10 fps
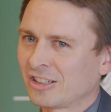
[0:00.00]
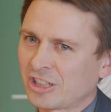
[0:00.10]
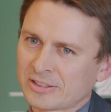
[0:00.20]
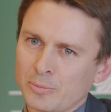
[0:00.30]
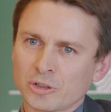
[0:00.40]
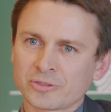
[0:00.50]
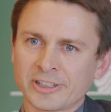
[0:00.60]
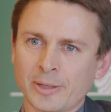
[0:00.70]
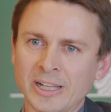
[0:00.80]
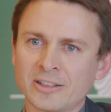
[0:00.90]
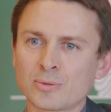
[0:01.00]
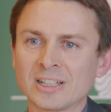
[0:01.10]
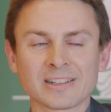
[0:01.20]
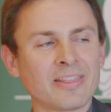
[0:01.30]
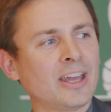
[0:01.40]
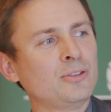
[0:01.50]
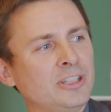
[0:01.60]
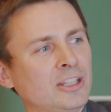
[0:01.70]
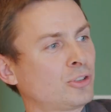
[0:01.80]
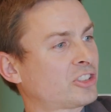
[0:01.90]
just the most fundamental ones, and then
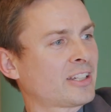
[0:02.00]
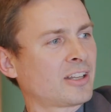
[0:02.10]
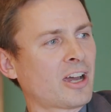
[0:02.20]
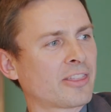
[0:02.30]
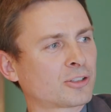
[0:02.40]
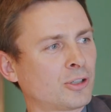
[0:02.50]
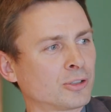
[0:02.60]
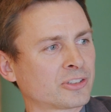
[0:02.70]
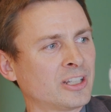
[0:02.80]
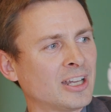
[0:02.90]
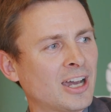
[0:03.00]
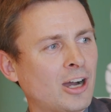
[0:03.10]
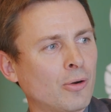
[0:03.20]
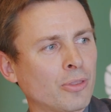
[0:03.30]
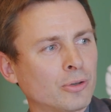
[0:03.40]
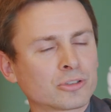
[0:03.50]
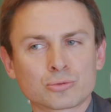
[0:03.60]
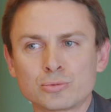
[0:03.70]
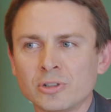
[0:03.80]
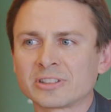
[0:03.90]
you need to check in other codes how
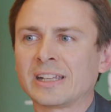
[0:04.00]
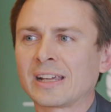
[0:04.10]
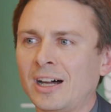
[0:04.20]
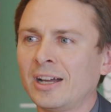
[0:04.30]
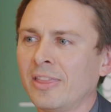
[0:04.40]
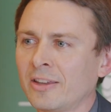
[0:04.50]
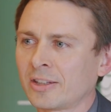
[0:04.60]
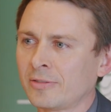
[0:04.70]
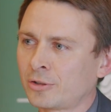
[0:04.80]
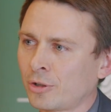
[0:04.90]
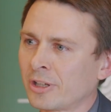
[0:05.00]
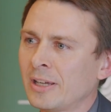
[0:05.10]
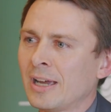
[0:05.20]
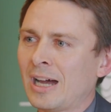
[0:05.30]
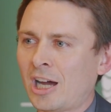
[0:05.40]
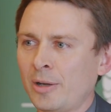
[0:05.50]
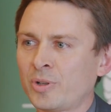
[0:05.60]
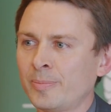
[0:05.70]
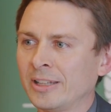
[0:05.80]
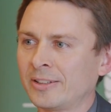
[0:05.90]
those rules that are in the Civil Code are
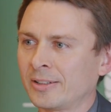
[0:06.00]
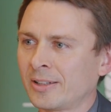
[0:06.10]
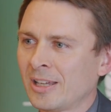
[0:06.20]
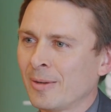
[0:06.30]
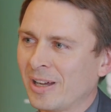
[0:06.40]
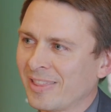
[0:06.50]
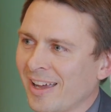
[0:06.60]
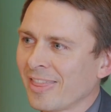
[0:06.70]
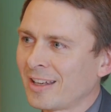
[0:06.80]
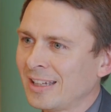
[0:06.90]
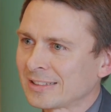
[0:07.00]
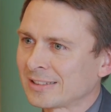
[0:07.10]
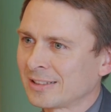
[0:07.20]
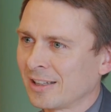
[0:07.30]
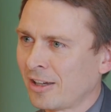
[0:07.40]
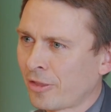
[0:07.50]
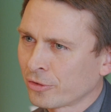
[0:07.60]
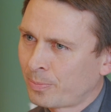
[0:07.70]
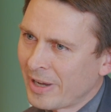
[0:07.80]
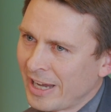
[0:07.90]
implemented. But nonetheless,
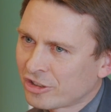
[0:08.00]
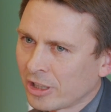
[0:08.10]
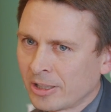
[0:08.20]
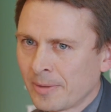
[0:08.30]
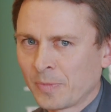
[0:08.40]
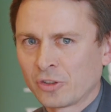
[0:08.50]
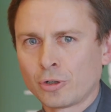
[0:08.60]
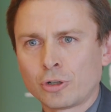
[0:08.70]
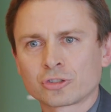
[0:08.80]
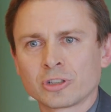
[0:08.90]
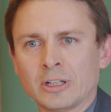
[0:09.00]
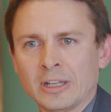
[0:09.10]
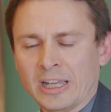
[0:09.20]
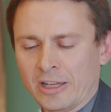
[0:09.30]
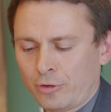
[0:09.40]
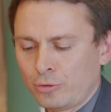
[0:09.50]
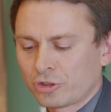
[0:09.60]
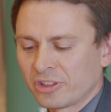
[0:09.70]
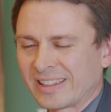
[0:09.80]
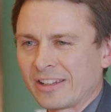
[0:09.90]
those major social
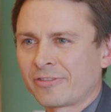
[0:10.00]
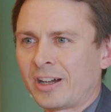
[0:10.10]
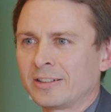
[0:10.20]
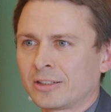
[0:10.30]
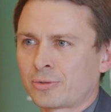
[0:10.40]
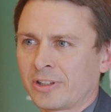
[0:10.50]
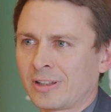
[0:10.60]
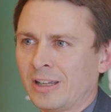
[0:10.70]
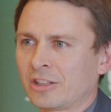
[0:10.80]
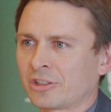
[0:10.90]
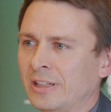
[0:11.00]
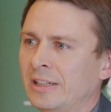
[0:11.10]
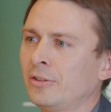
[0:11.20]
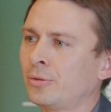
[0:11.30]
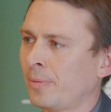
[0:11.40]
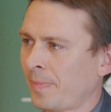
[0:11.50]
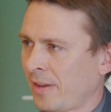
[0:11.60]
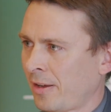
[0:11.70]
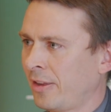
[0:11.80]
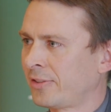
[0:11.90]
evolutions, they find a translation into
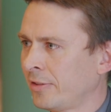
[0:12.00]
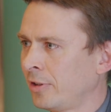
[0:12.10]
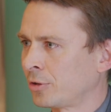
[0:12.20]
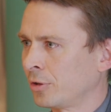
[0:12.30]
the Civil